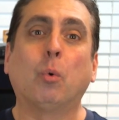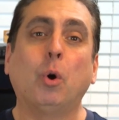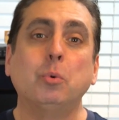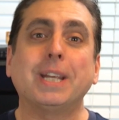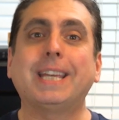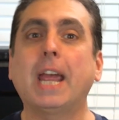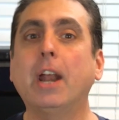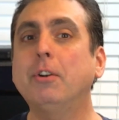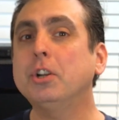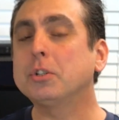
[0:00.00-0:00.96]
quote,
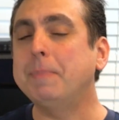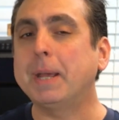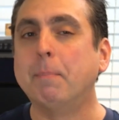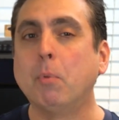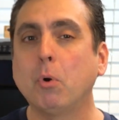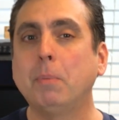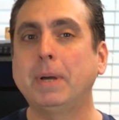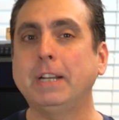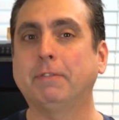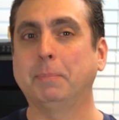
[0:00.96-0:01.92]
carriers make more
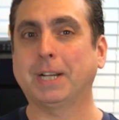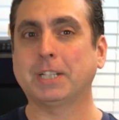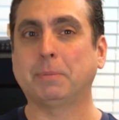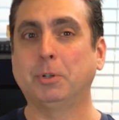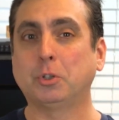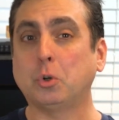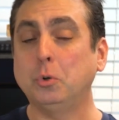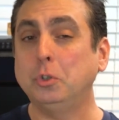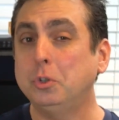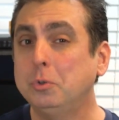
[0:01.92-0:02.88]
money from customers
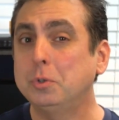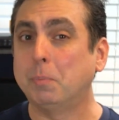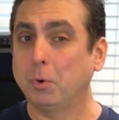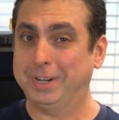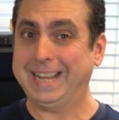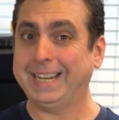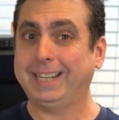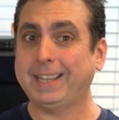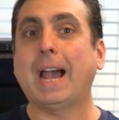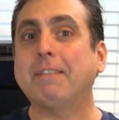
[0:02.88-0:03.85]
who use more
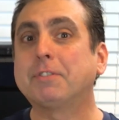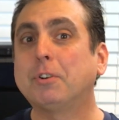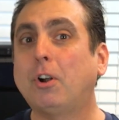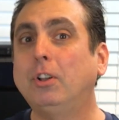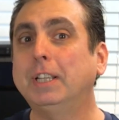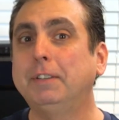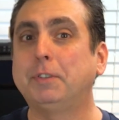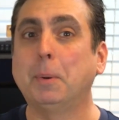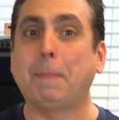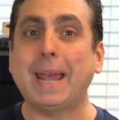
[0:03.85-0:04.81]
data. After all,
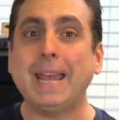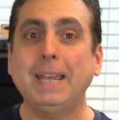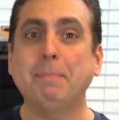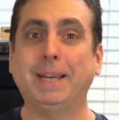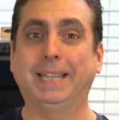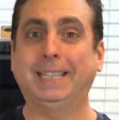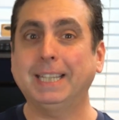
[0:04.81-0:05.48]
if you're paying by the